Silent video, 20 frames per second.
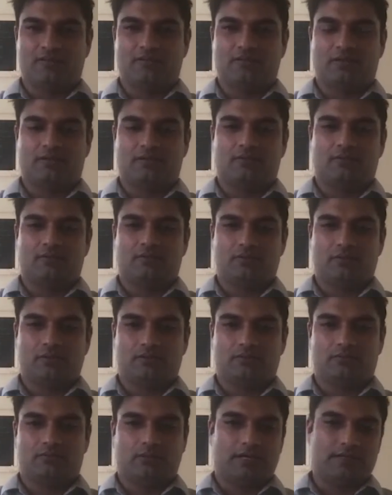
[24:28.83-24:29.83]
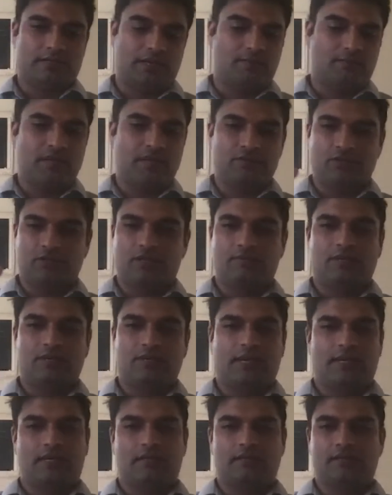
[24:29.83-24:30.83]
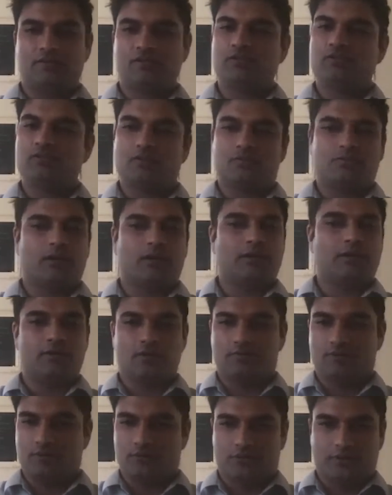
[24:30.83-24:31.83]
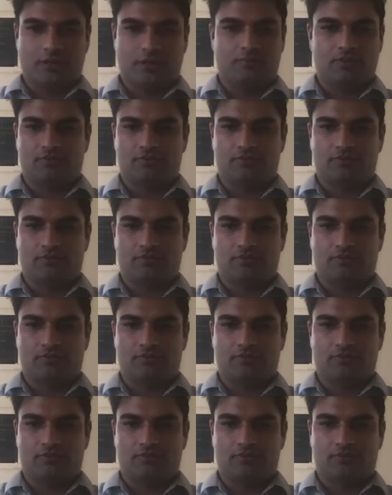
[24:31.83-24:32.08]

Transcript: So so as I mentioned in the beginning, this is the rudder of your ship.